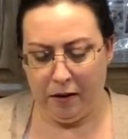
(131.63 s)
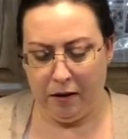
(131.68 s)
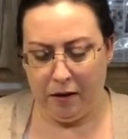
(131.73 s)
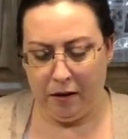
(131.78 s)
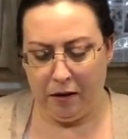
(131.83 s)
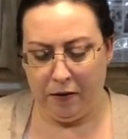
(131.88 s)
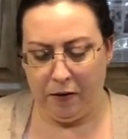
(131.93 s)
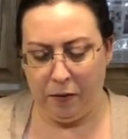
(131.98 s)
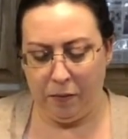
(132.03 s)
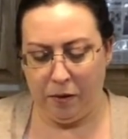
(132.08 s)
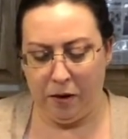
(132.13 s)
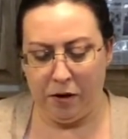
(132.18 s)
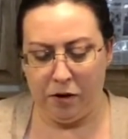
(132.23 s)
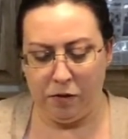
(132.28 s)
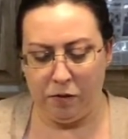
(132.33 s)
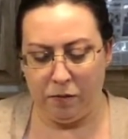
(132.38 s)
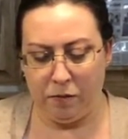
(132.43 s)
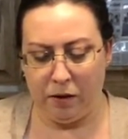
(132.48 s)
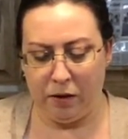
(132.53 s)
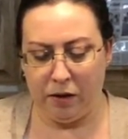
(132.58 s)
If you want to do
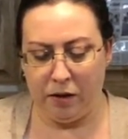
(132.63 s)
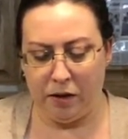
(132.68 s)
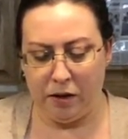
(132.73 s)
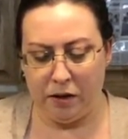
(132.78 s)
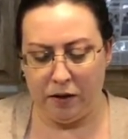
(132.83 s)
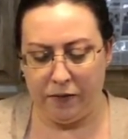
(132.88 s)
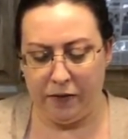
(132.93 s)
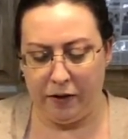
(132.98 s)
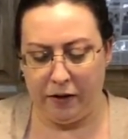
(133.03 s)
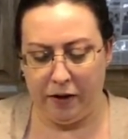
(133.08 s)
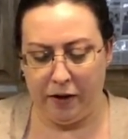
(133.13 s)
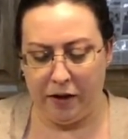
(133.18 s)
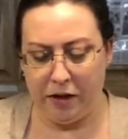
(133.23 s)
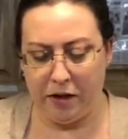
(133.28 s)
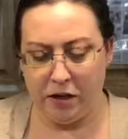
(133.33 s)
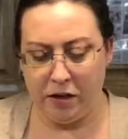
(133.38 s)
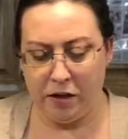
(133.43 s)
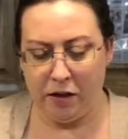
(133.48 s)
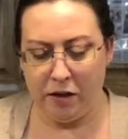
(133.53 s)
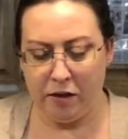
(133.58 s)
a really nice
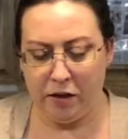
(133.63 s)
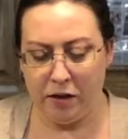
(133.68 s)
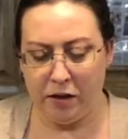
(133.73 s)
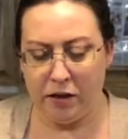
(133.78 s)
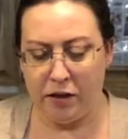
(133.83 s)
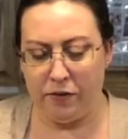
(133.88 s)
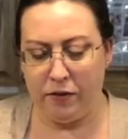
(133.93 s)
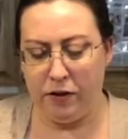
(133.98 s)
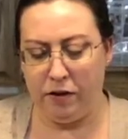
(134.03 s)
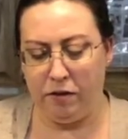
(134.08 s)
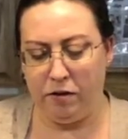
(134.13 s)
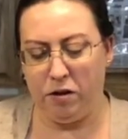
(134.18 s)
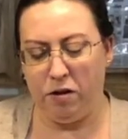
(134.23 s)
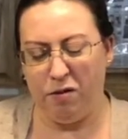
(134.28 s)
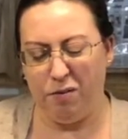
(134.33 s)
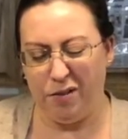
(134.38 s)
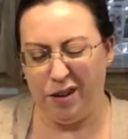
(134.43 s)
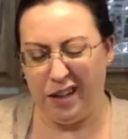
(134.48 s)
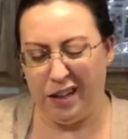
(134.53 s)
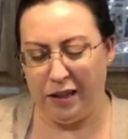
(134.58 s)
variation on this, if you don't
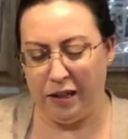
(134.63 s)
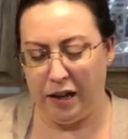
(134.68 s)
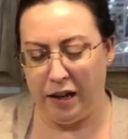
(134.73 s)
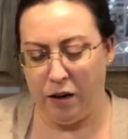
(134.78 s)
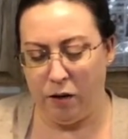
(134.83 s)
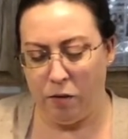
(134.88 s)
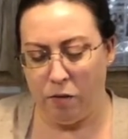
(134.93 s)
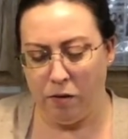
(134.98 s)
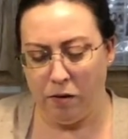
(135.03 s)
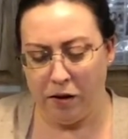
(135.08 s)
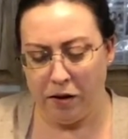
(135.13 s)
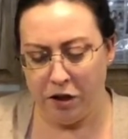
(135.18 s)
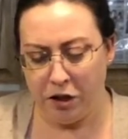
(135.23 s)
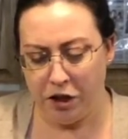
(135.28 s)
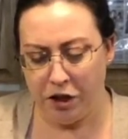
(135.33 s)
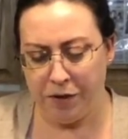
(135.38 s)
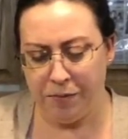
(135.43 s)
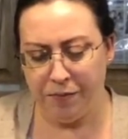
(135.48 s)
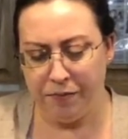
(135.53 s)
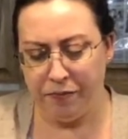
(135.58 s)
really like
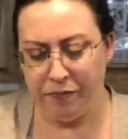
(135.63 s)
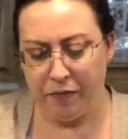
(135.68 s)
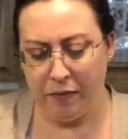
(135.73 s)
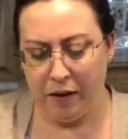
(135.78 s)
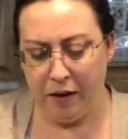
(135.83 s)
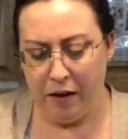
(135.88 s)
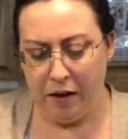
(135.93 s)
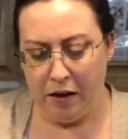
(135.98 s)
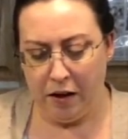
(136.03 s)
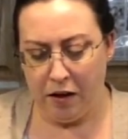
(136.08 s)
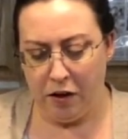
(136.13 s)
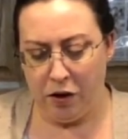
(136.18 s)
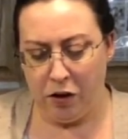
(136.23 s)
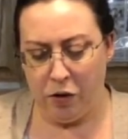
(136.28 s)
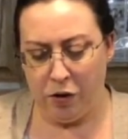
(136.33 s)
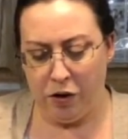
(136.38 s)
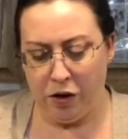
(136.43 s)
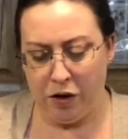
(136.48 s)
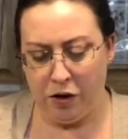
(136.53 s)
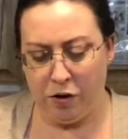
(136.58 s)
orange, you
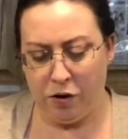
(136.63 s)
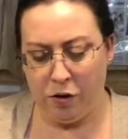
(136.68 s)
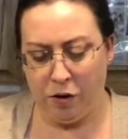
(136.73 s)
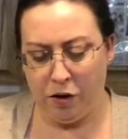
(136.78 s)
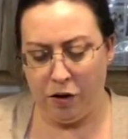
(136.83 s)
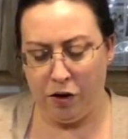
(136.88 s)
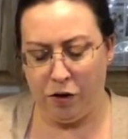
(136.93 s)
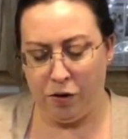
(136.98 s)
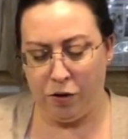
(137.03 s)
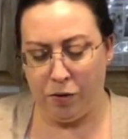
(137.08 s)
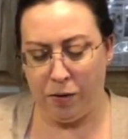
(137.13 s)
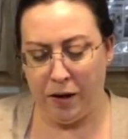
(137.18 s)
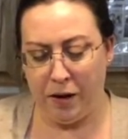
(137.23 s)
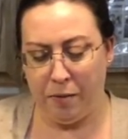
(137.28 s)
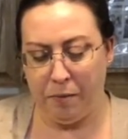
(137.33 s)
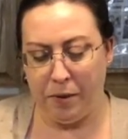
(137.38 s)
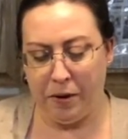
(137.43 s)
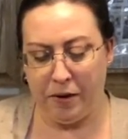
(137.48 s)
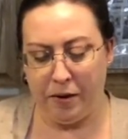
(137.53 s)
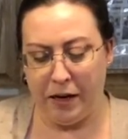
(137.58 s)
can cook your
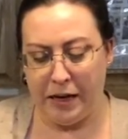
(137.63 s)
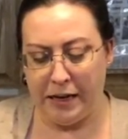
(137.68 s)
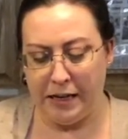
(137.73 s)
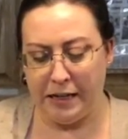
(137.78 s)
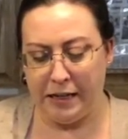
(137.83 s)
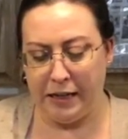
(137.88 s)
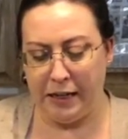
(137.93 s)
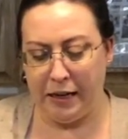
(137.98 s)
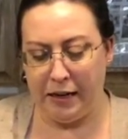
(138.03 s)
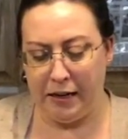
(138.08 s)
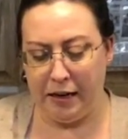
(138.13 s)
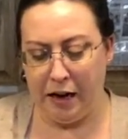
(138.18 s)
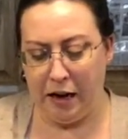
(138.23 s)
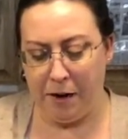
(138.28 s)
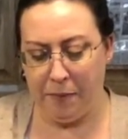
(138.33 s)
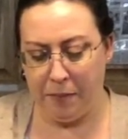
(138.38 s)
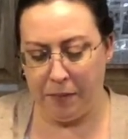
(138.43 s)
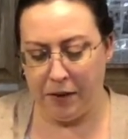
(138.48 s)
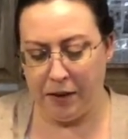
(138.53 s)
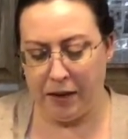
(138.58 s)
cranberries in
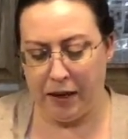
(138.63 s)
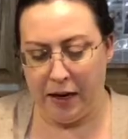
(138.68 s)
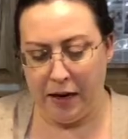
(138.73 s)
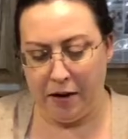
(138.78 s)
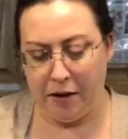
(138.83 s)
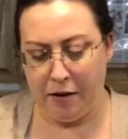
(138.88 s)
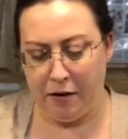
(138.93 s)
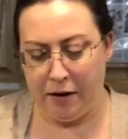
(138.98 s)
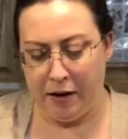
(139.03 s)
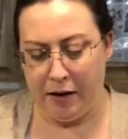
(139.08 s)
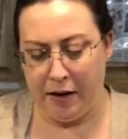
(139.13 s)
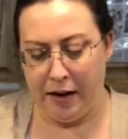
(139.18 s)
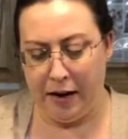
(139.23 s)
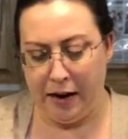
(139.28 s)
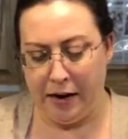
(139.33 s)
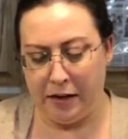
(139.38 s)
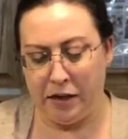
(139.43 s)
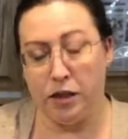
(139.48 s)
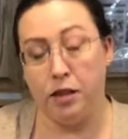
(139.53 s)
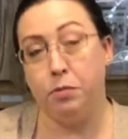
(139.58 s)
apple cider and
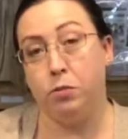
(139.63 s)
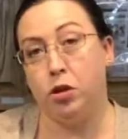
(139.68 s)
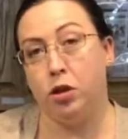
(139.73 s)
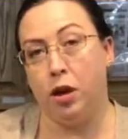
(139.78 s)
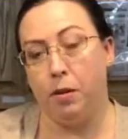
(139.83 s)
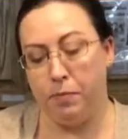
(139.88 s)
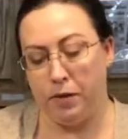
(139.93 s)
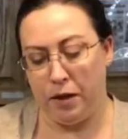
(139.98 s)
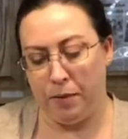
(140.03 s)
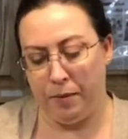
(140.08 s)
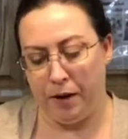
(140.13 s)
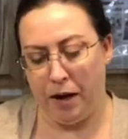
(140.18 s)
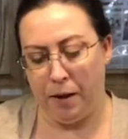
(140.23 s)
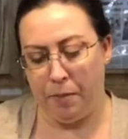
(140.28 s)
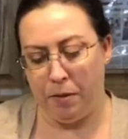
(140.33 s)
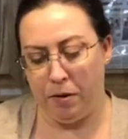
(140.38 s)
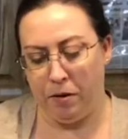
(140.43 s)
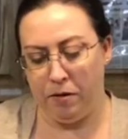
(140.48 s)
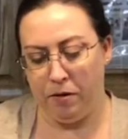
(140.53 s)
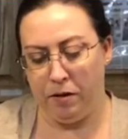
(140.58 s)
add some chopped up
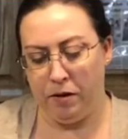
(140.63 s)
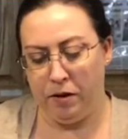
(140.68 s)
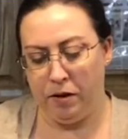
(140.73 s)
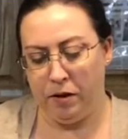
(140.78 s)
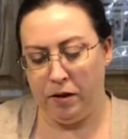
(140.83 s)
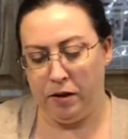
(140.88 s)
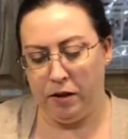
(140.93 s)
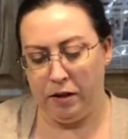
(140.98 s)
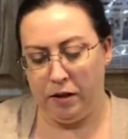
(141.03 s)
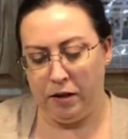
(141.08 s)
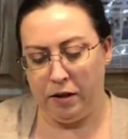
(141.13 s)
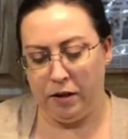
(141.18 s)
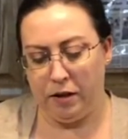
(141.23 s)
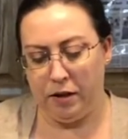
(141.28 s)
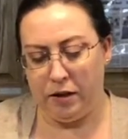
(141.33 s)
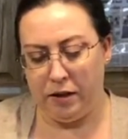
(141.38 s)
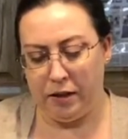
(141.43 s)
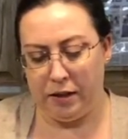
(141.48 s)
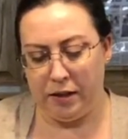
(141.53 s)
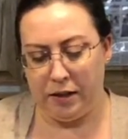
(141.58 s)
apple to
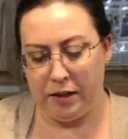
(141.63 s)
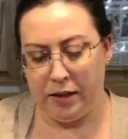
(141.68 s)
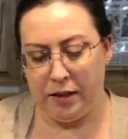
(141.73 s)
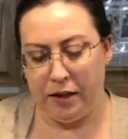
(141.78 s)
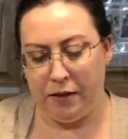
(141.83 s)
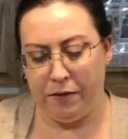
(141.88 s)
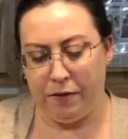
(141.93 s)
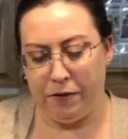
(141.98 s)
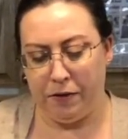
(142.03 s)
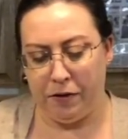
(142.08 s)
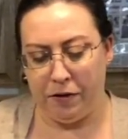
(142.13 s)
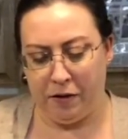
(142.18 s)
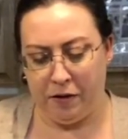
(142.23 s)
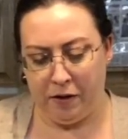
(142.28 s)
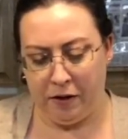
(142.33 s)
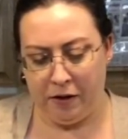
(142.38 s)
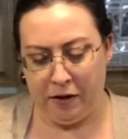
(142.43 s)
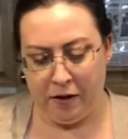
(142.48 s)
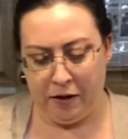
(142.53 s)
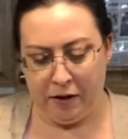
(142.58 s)
this instead for
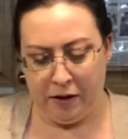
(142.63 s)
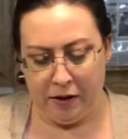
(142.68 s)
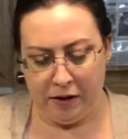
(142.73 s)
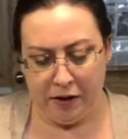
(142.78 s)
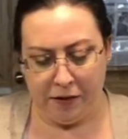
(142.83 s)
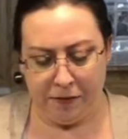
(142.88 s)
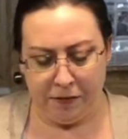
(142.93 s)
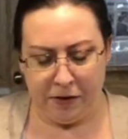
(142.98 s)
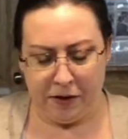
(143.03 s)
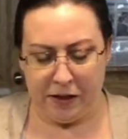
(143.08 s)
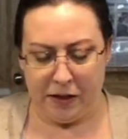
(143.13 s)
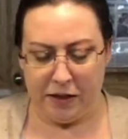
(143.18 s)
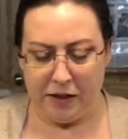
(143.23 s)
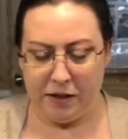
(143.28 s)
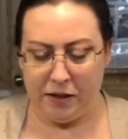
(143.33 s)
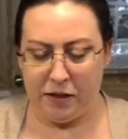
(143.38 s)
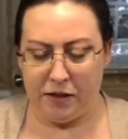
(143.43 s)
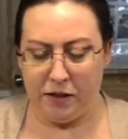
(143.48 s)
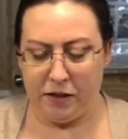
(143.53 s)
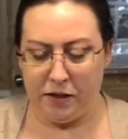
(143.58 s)
a different
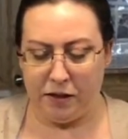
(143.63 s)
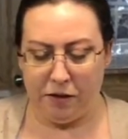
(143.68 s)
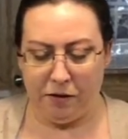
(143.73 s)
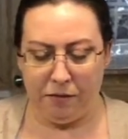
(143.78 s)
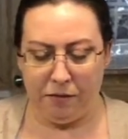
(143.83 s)
taste still.